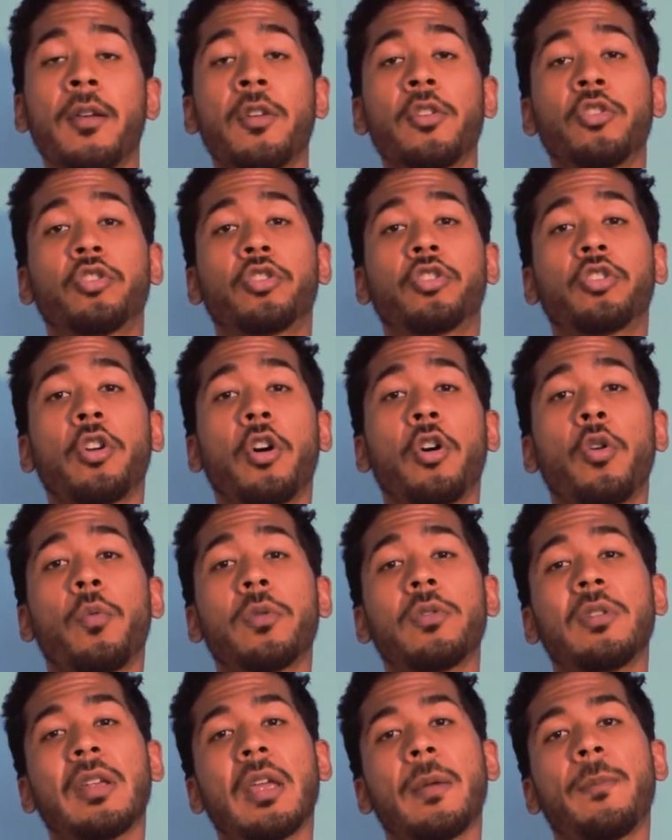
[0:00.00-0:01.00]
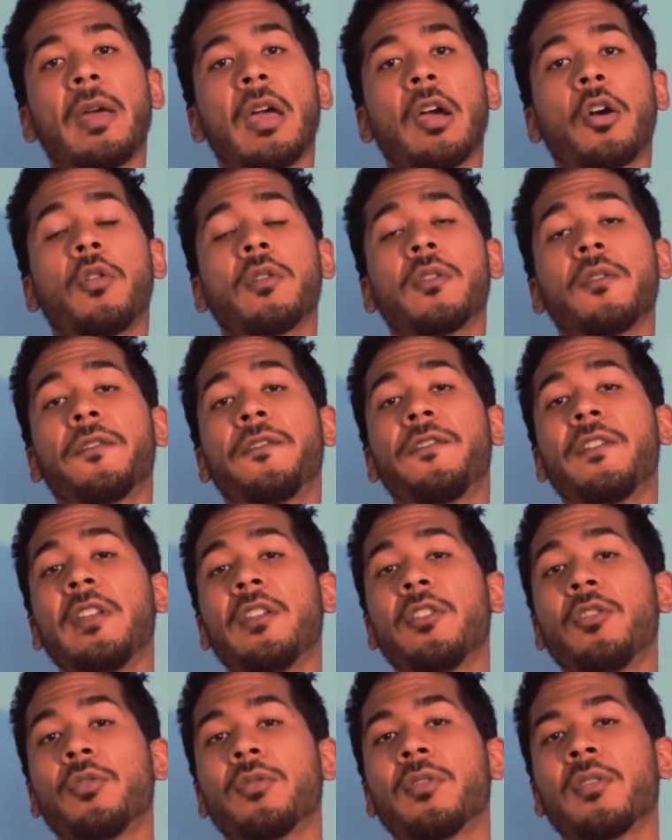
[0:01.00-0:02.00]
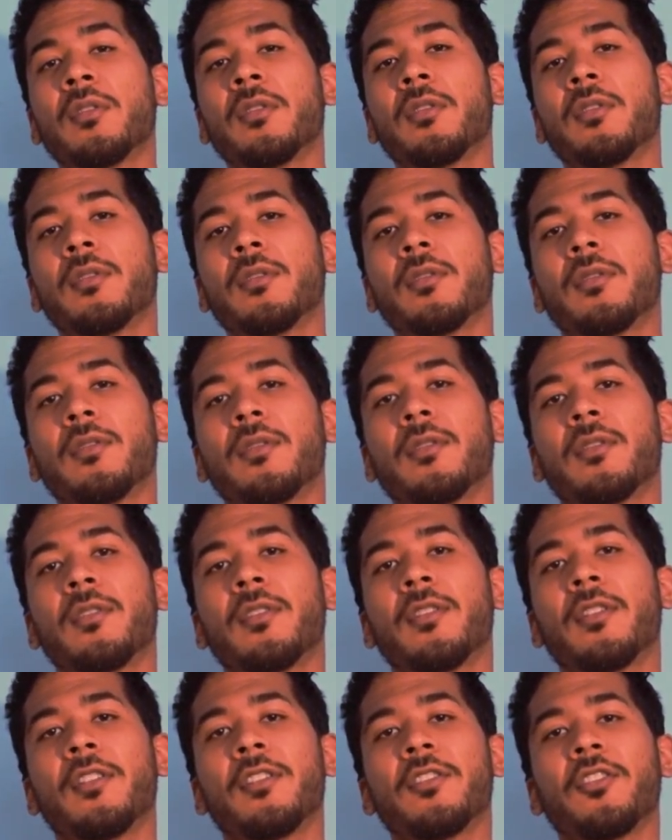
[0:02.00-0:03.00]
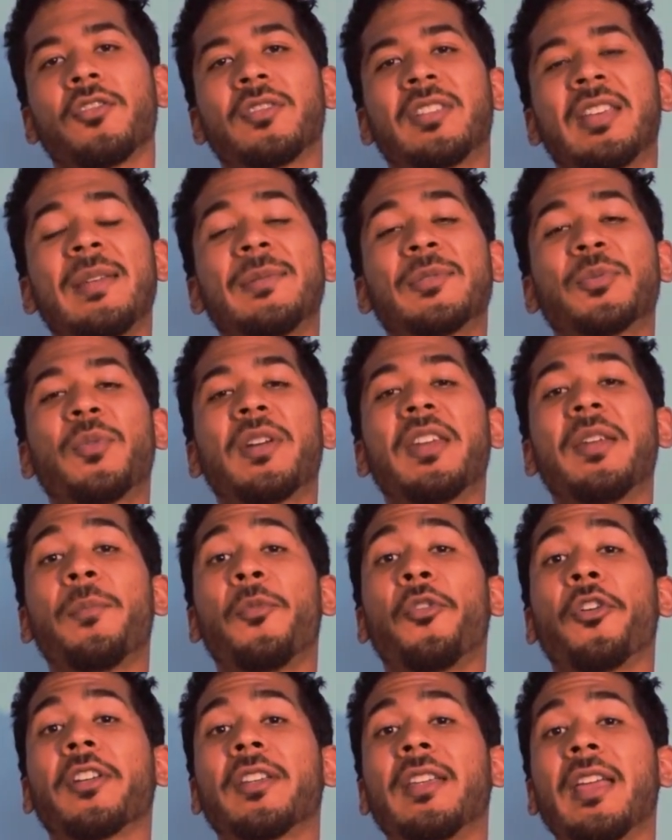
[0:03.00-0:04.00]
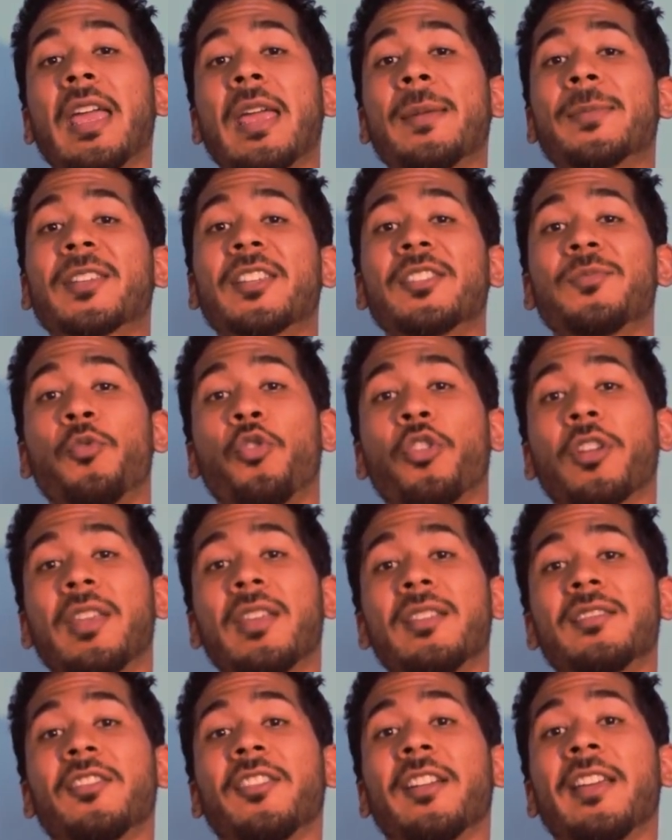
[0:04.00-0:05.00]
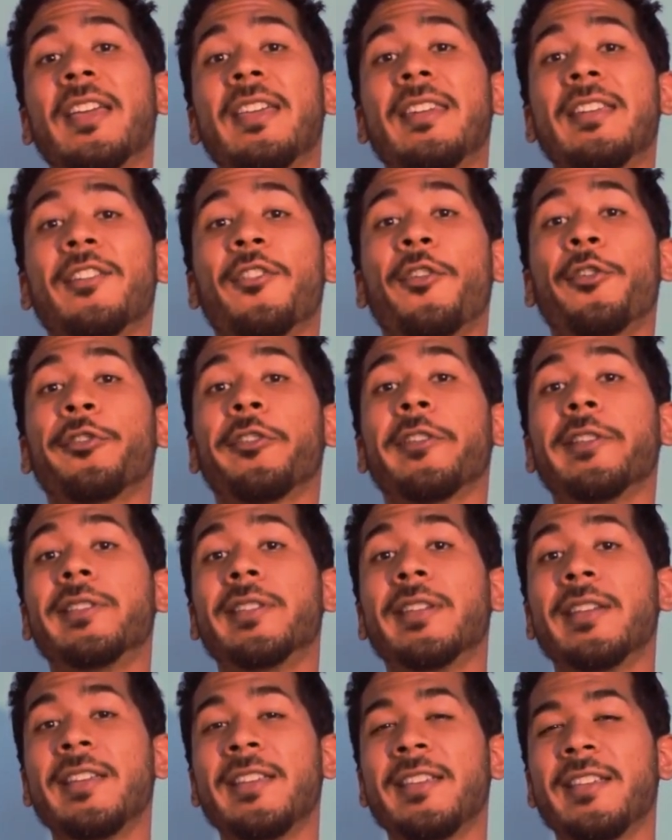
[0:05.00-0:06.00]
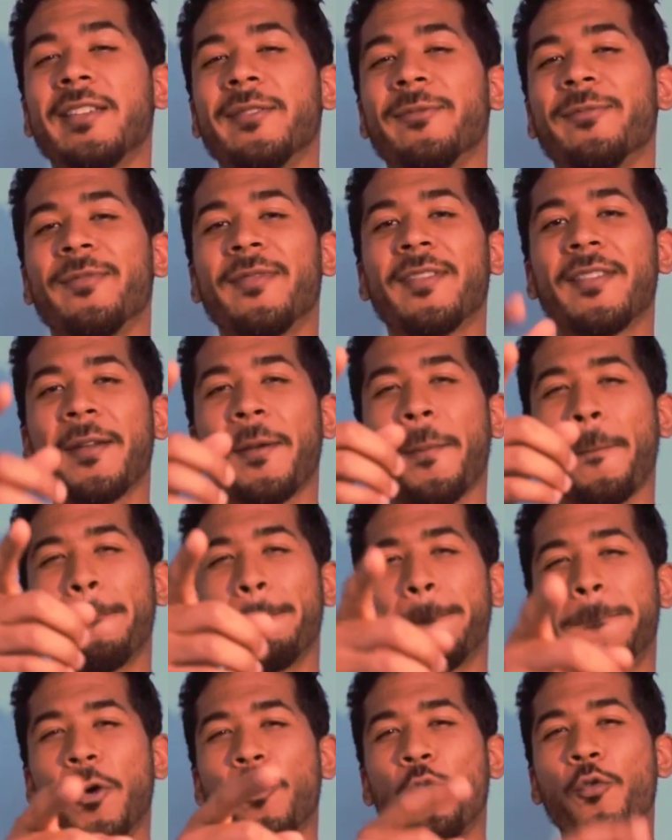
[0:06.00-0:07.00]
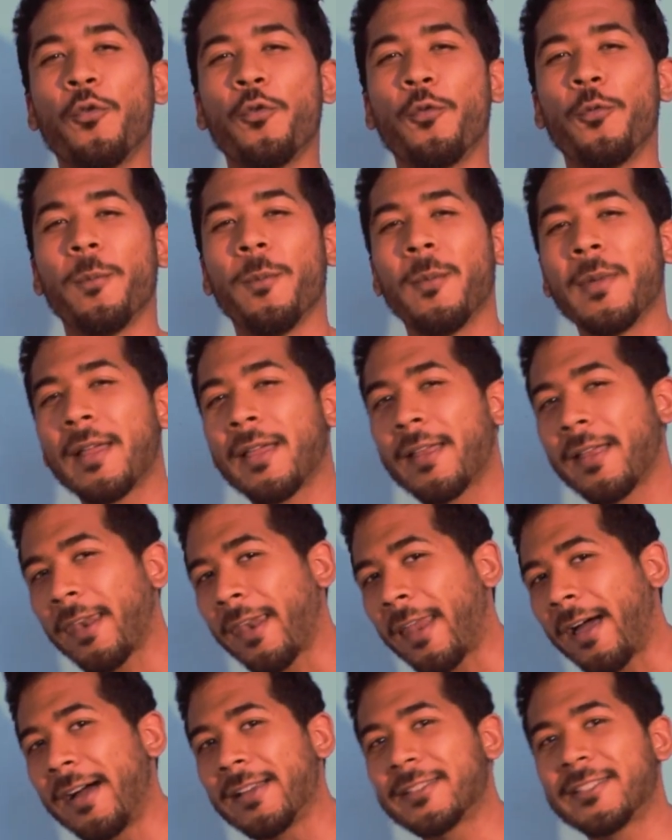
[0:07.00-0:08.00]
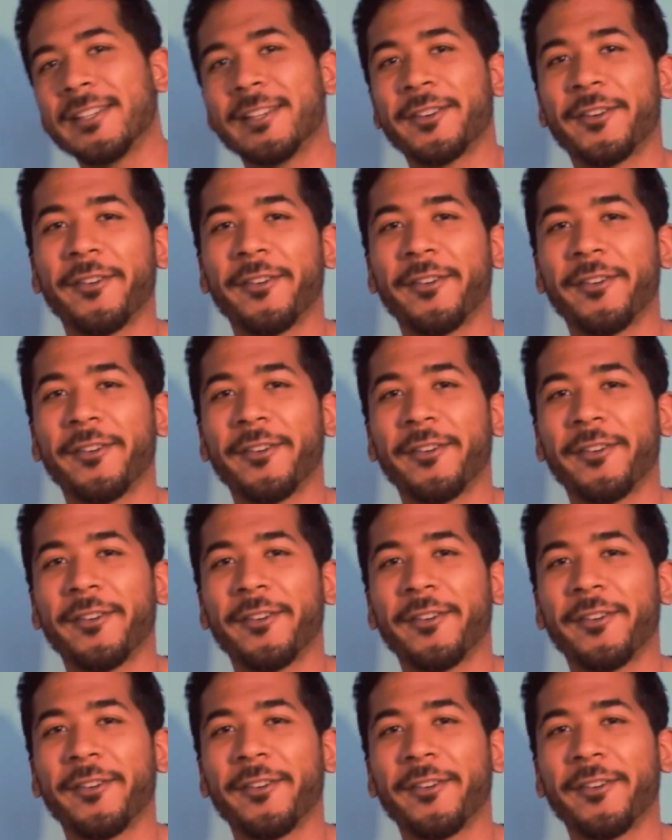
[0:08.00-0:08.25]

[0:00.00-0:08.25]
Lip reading: So when you get back on the field, your team's winning more games because more kids are hitting on your team. Boom. Logic,